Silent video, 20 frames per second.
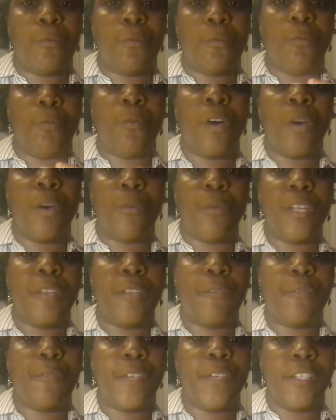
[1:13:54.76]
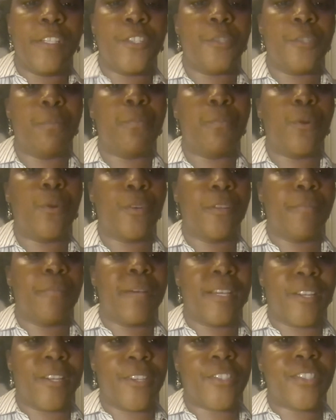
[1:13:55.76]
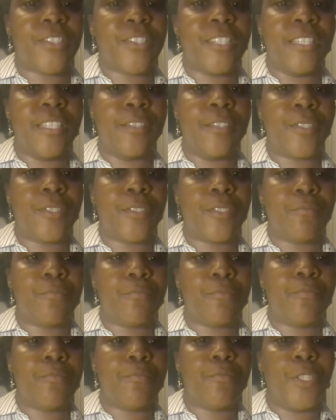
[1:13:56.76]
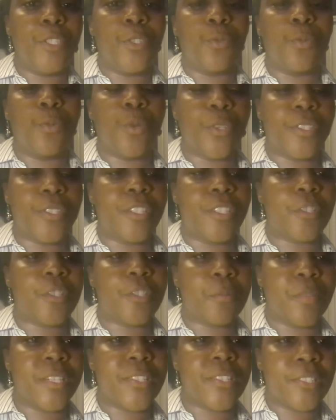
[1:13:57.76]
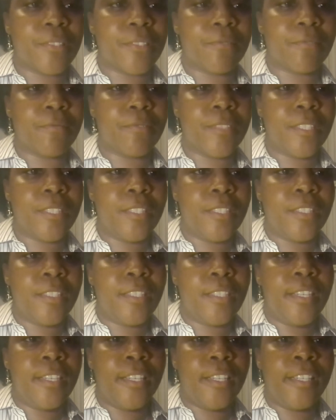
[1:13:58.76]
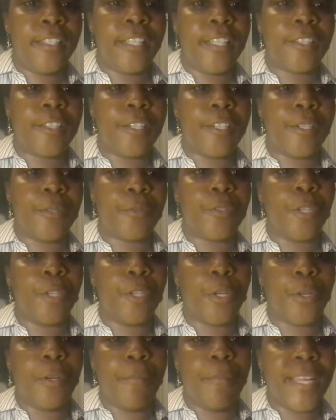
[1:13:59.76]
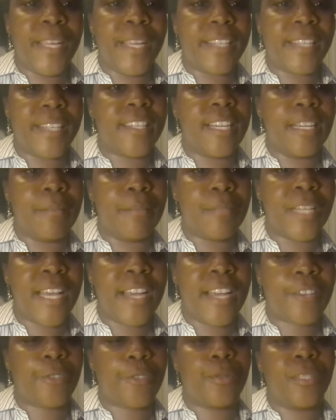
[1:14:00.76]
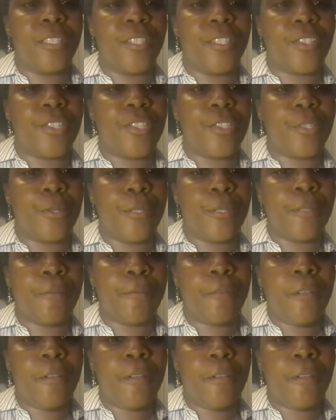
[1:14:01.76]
what we feel is important about ourselves is worth expressing, and that they're going to make time to actually listen to it.